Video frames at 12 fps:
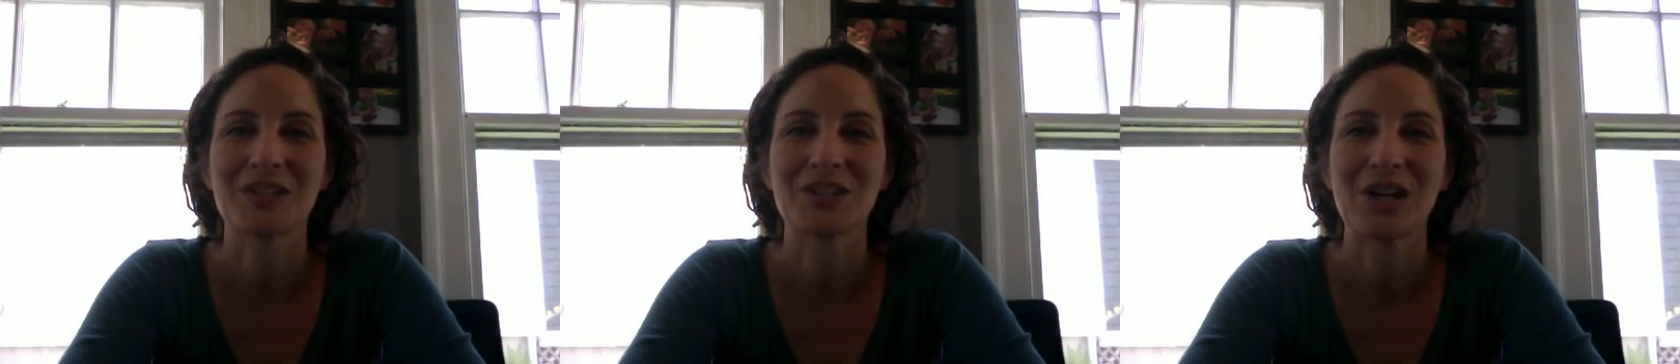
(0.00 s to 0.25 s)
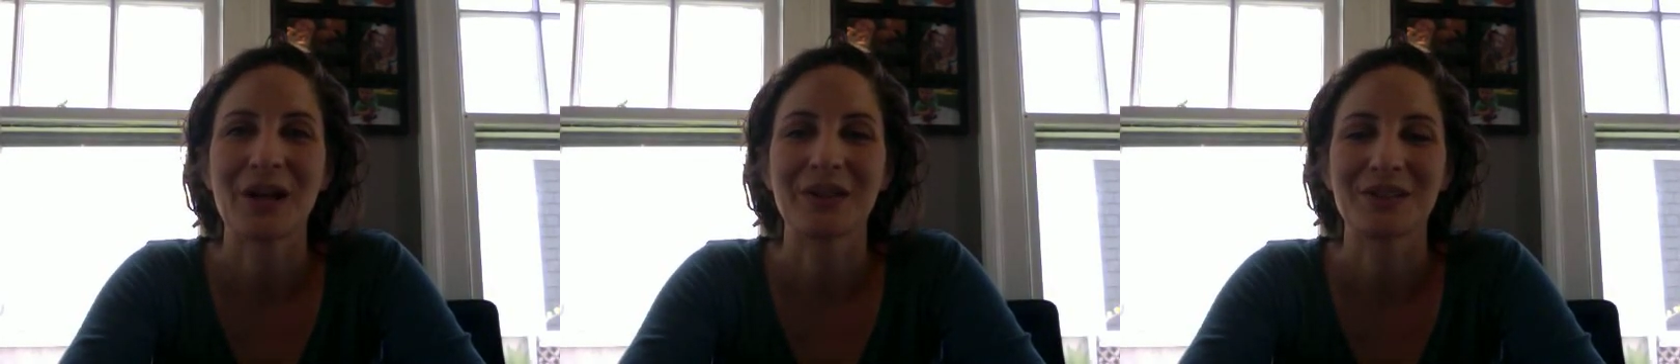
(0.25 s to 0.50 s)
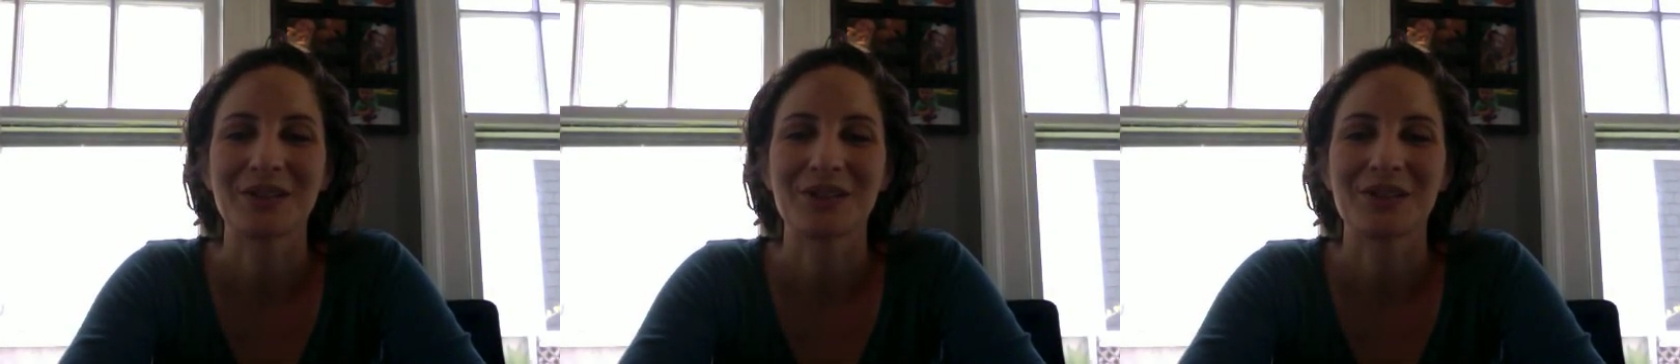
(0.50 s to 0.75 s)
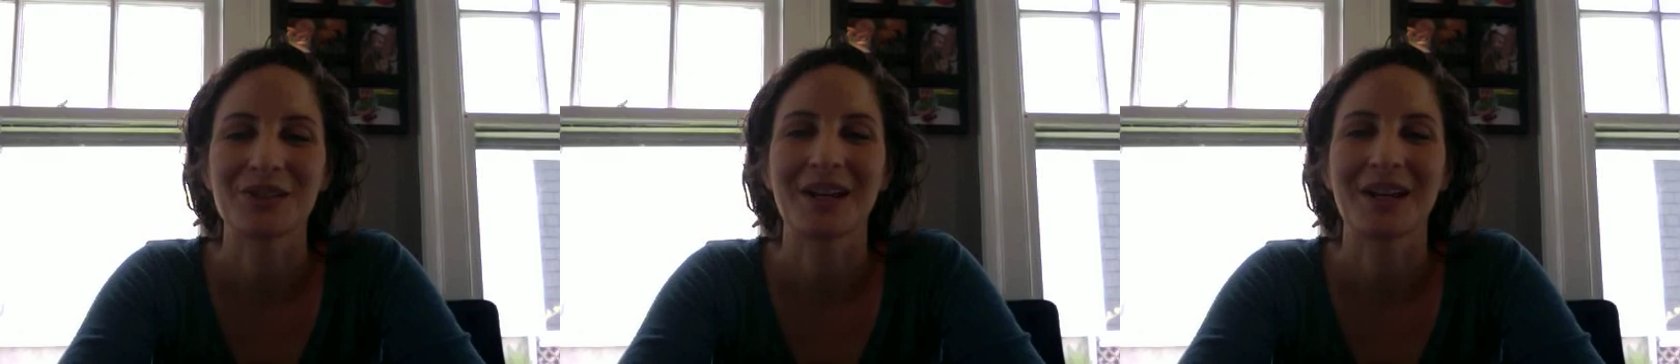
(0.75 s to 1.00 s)

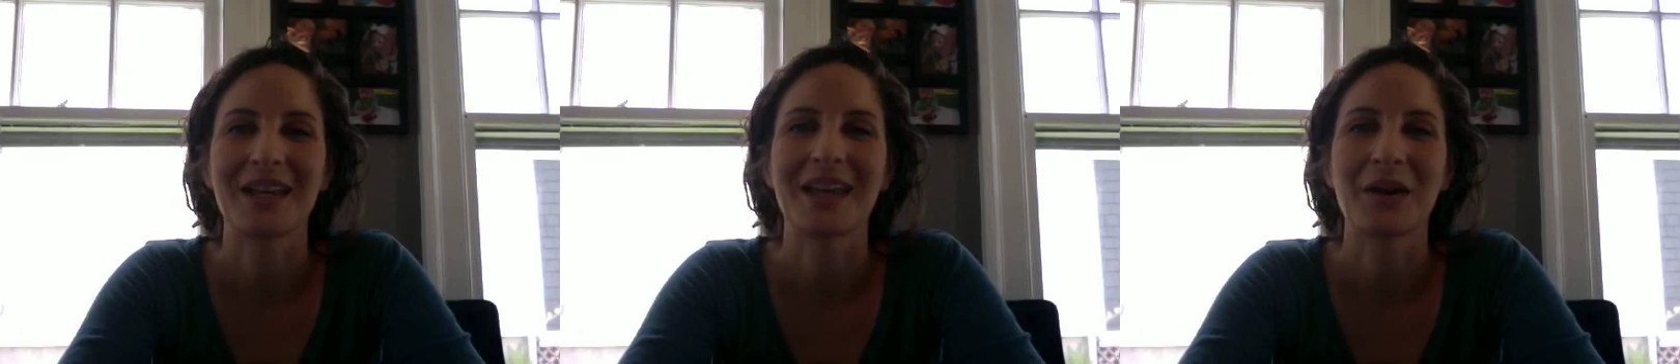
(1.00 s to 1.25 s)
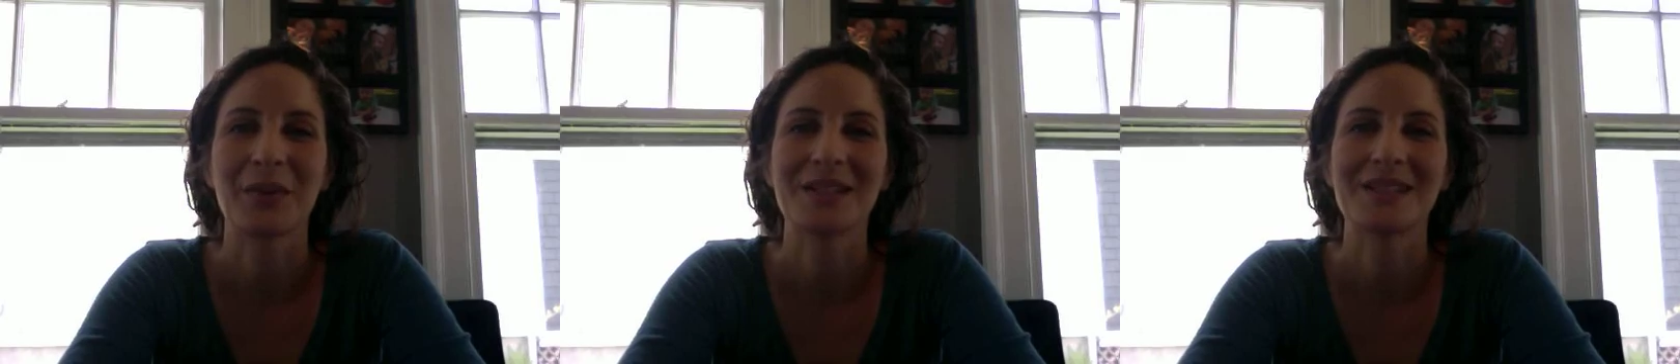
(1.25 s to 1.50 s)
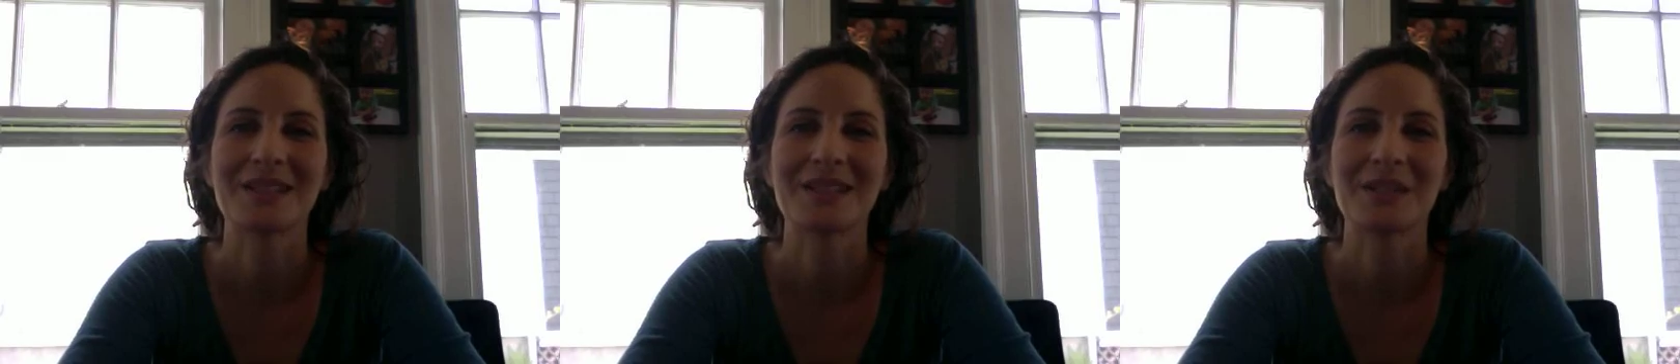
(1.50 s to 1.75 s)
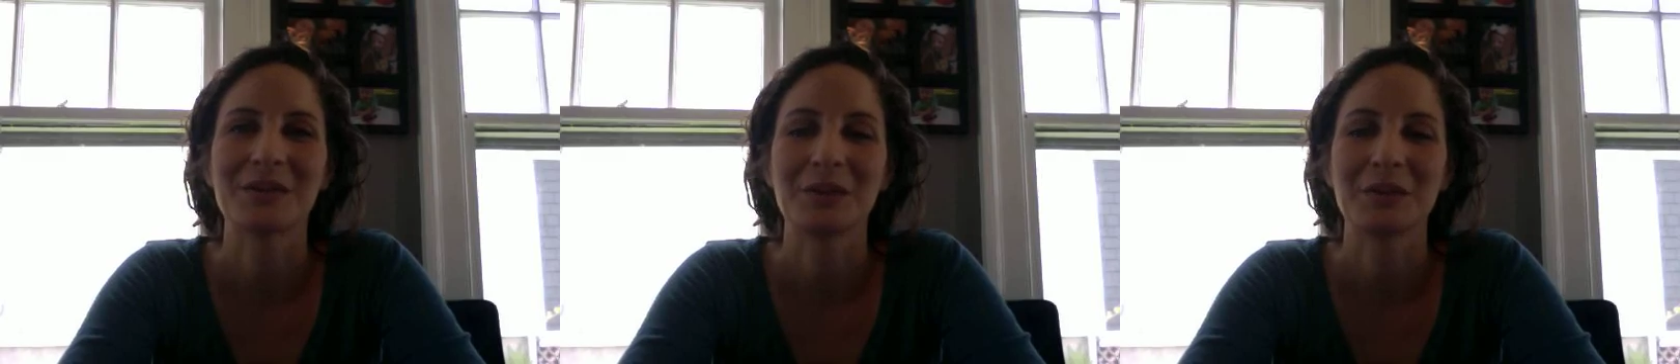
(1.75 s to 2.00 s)
challenge. I can't wait to
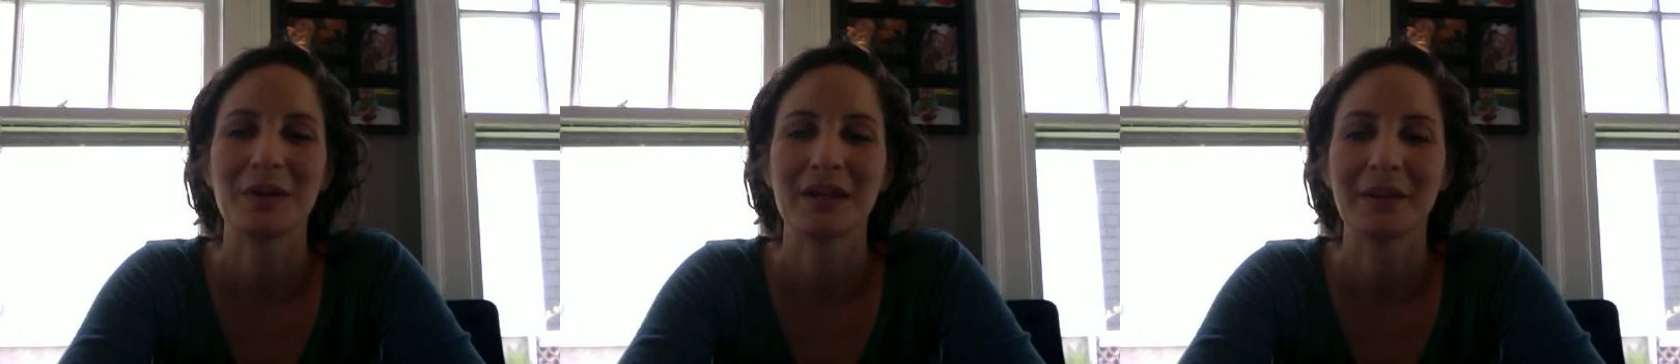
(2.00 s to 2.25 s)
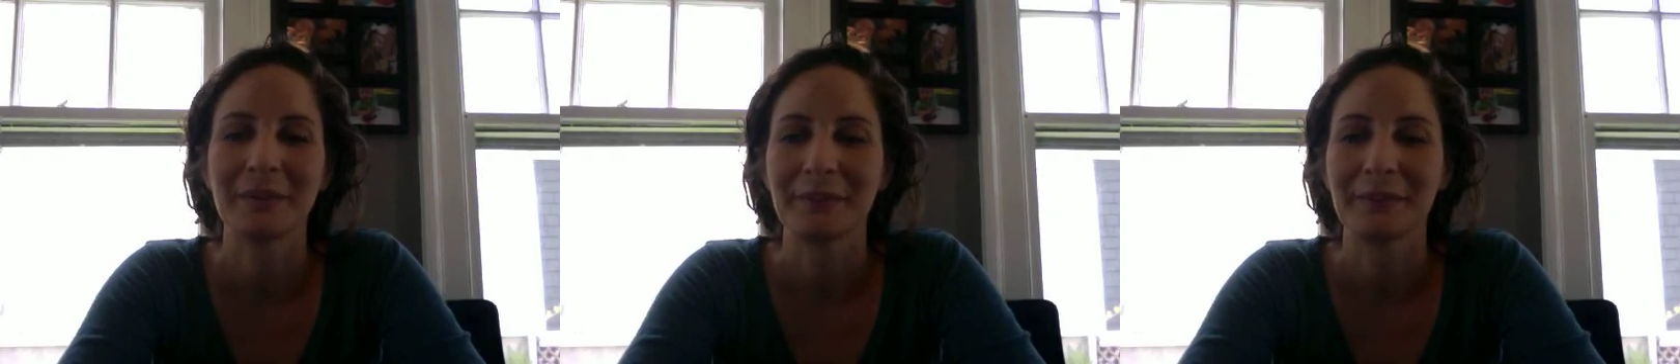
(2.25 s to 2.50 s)
see what you made.